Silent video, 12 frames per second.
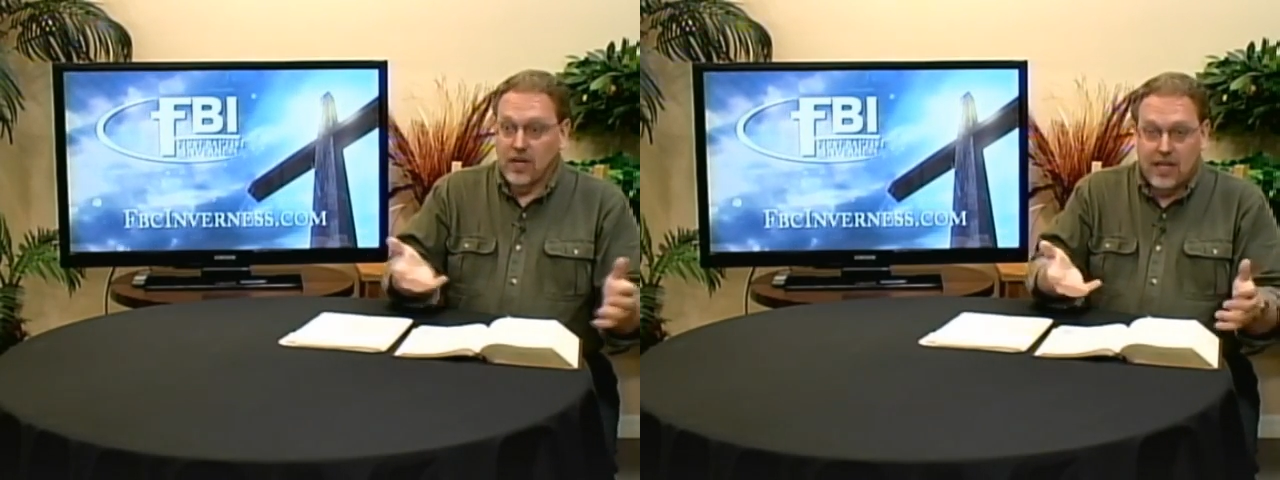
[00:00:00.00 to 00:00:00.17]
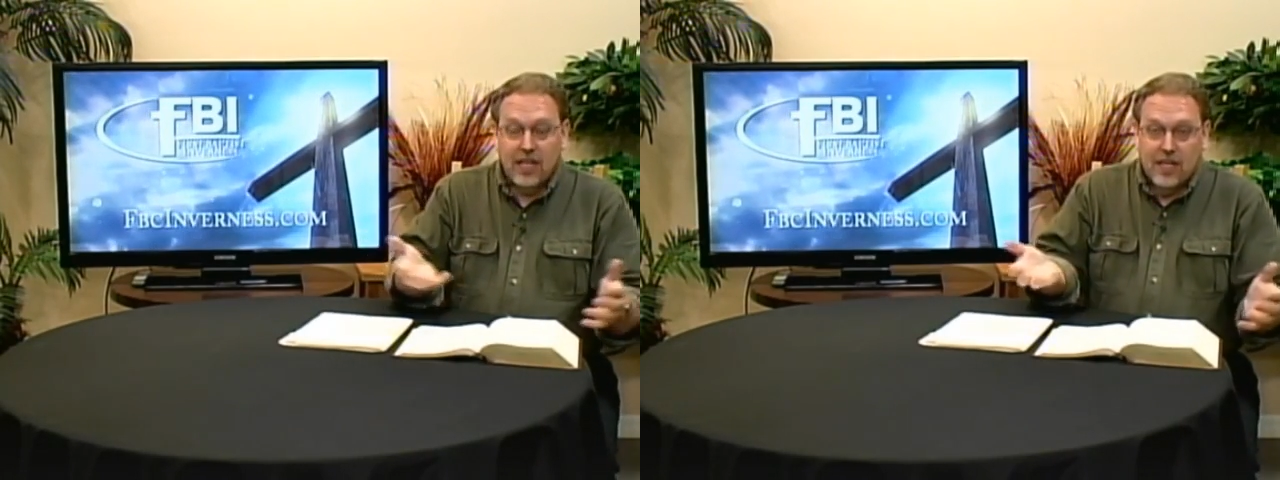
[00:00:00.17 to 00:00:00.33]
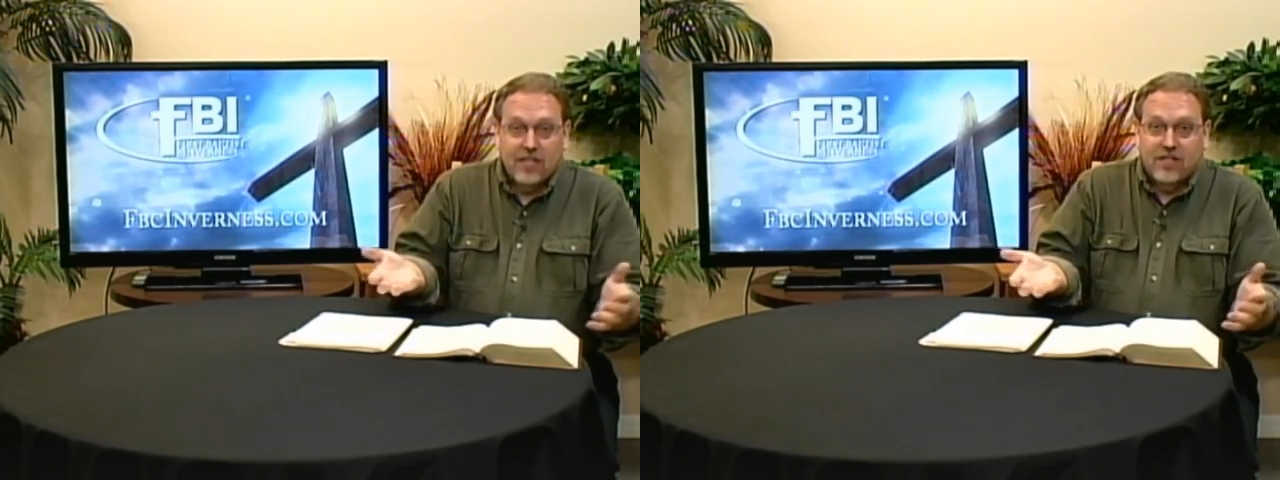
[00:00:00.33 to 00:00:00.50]

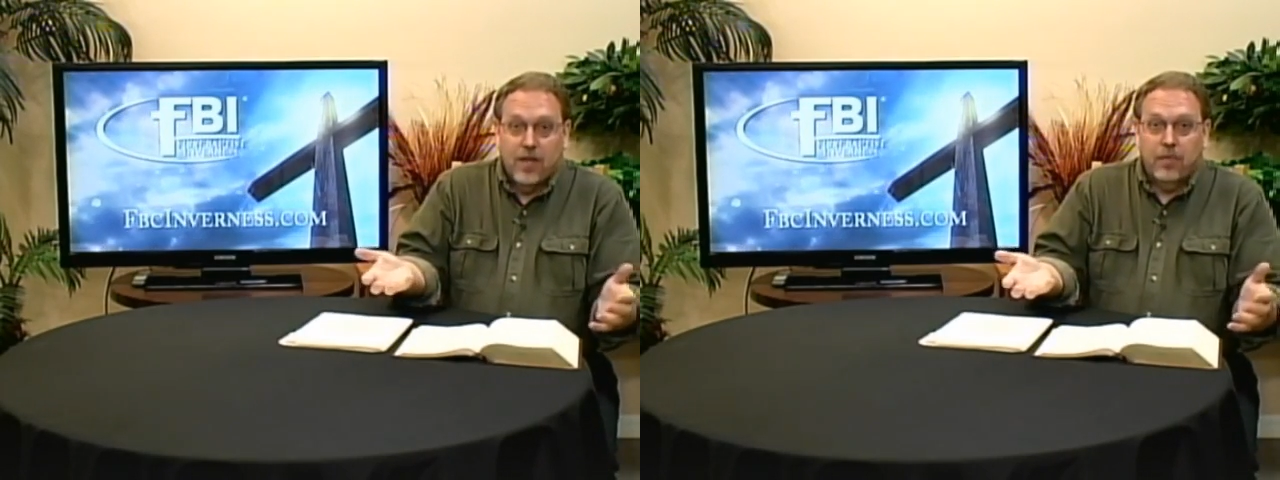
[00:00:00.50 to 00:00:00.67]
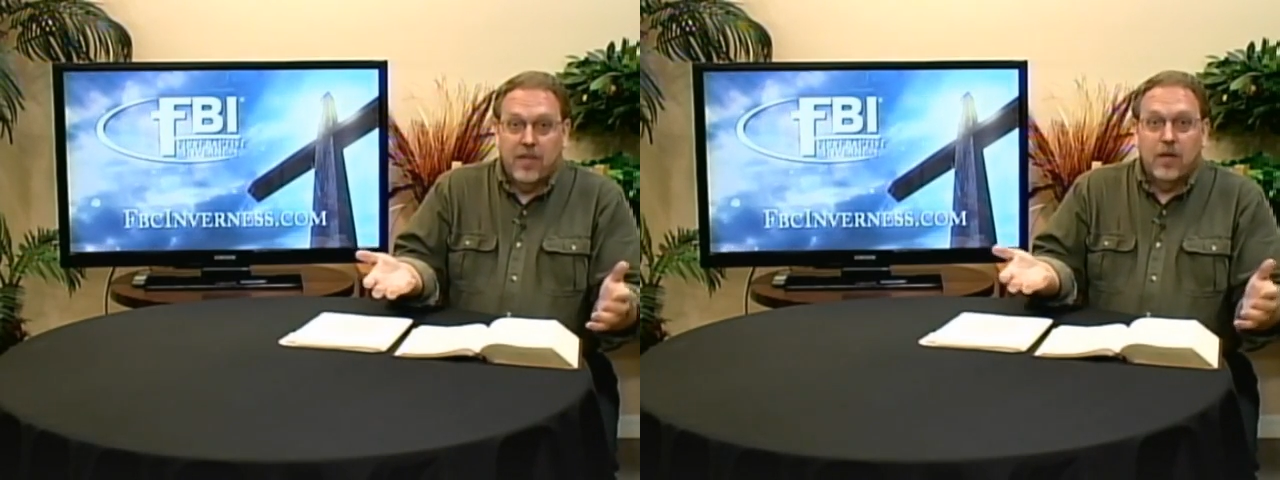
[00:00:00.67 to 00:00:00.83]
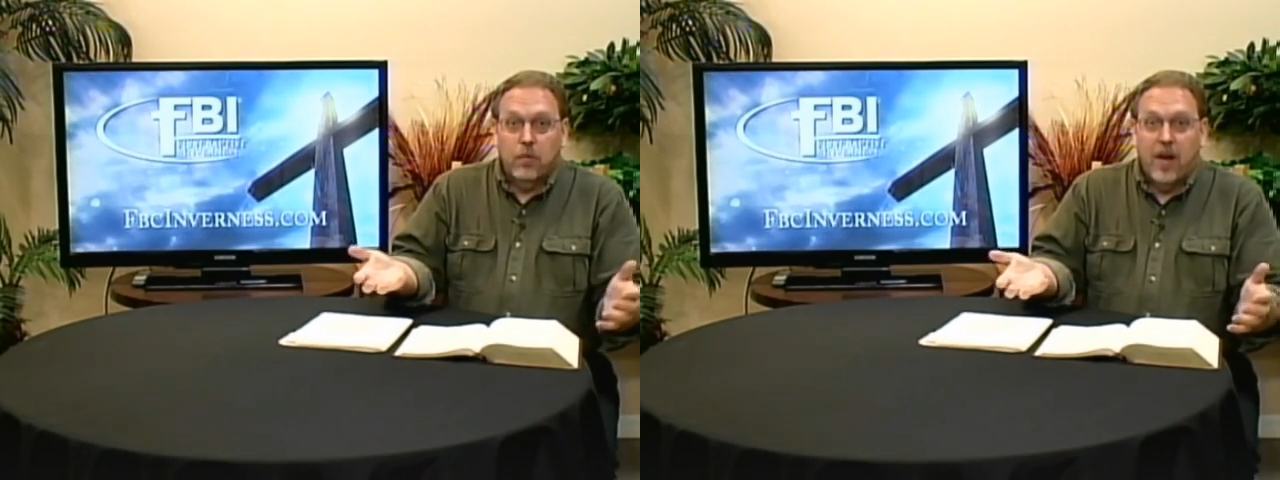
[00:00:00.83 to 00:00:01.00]
It's
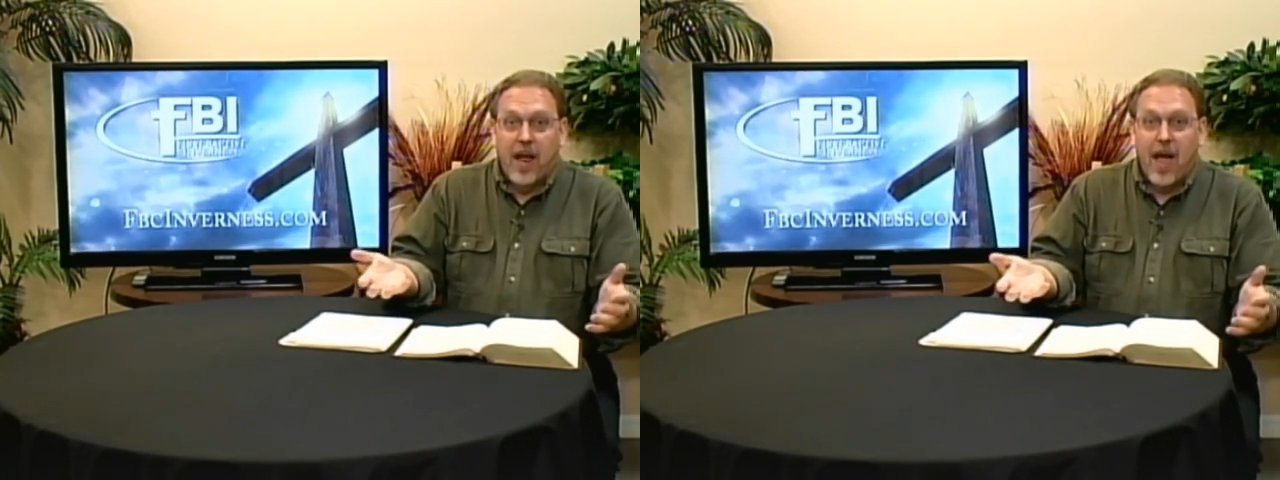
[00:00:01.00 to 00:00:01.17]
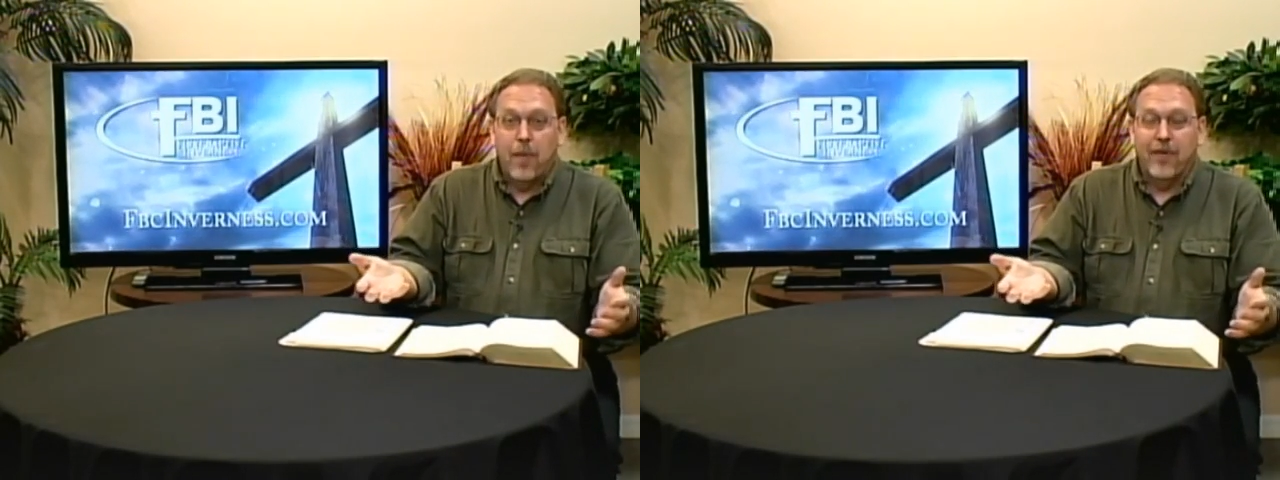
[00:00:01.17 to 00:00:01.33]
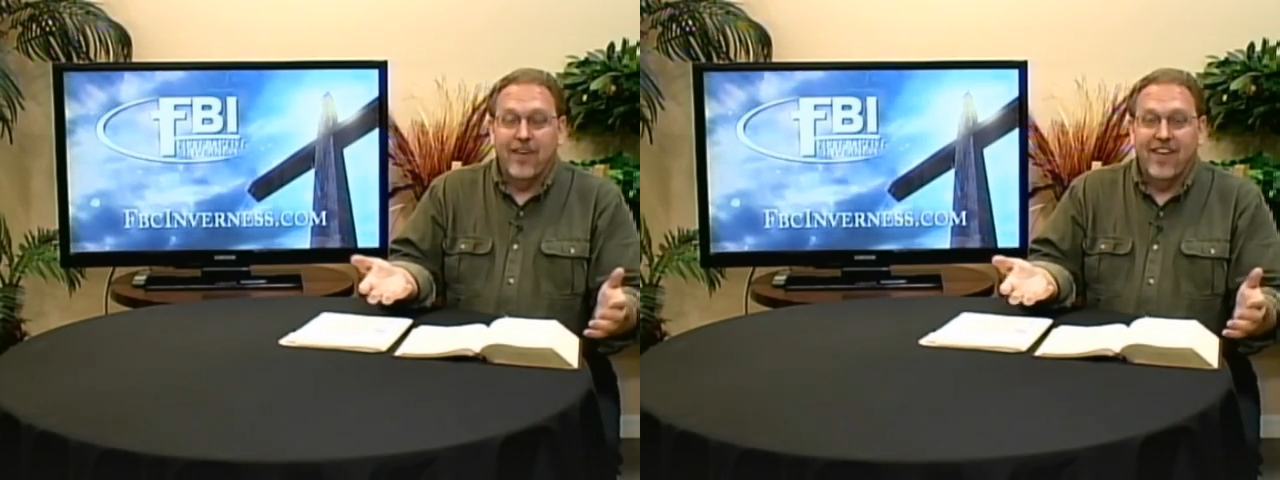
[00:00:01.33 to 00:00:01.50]
something that would
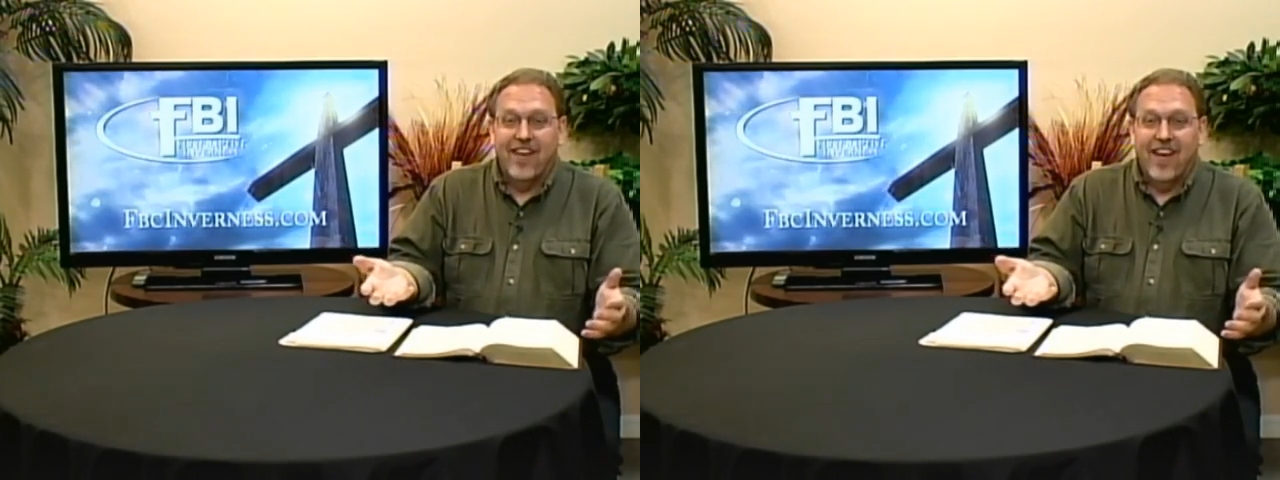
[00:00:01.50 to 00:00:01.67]
happen.